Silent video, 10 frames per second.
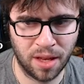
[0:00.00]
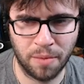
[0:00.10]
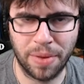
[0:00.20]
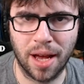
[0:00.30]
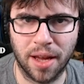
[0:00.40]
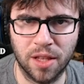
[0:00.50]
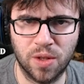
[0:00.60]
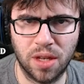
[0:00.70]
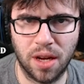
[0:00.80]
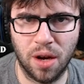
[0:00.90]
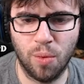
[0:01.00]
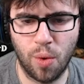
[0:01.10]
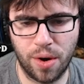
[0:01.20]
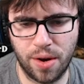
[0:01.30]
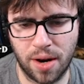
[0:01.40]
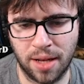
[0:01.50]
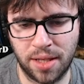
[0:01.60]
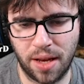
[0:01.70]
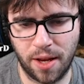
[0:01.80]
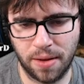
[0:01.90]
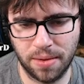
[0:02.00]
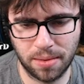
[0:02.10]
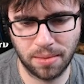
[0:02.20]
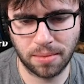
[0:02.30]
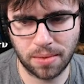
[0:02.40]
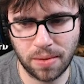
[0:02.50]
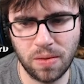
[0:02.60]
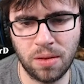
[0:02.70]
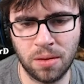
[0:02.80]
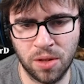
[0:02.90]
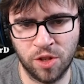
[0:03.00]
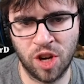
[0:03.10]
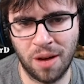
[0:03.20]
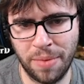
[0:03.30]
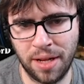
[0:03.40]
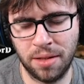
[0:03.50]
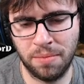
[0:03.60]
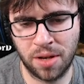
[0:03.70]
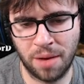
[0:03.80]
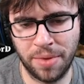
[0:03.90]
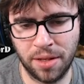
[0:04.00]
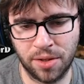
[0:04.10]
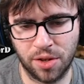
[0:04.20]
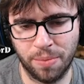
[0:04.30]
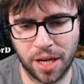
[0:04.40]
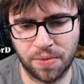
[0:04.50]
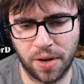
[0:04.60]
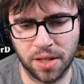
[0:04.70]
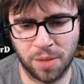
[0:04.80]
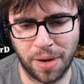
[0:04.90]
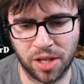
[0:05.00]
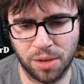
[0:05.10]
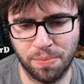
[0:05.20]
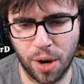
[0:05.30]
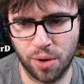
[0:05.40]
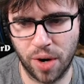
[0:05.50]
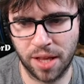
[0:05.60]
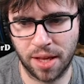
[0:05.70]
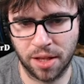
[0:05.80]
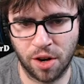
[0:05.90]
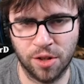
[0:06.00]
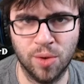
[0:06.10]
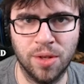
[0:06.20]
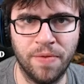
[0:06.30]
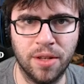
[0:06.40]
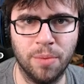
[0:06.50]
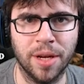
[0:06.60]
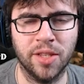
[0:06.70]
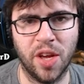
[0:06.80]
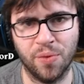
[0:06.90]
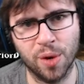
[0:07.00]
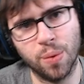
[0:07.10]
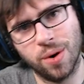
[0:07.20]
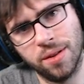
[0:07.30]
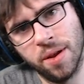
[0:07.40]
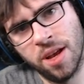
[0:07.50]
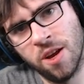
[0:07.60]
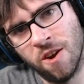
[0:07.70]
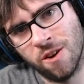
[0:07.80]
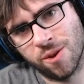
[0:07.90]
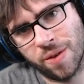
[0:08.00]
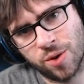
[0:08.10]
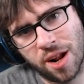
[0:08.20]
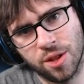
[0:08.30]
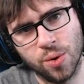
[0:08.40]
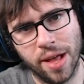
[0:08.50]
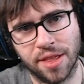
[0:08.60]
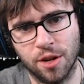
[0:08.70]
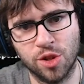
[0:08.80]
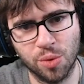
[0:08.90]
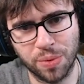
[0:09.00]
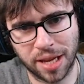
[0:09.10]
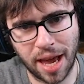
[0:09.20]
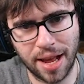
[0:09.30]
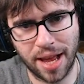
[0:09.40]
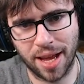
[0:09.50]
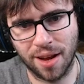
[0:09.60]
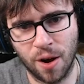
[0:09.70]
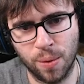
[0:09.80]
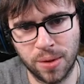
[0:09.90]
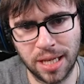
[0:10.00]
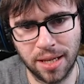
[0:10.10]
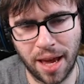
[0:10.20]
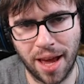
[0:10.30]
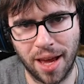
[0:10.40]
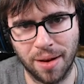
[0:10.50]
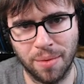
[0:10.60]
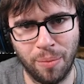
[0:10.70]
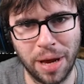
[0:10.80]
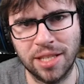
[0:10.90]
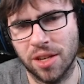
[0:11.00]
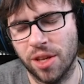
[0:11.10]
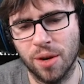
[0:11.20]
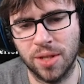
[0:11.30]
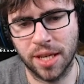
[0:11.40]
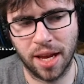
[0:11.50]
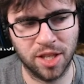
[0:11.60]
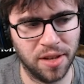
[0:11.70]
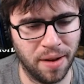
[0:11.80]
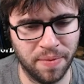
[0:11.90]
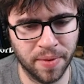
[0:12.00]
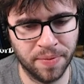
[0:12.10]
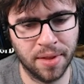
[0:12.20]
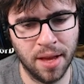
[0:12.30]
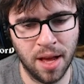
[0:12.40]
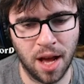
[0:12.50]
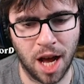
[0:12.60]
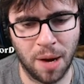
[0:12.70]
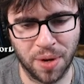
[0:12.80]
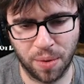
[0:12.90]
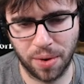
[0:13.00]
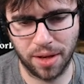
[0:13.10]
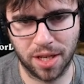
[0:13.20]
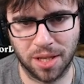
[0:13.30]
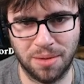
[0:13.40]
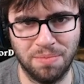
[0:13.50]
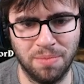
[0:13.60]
But yeah, against Warrior, I'd say your taunt minions are your best friends, especially Bone Wraith and Kartut Defender, because they have Reborn. So they try to do like their duplicating OTK, well, basically OTK stuff. You can really just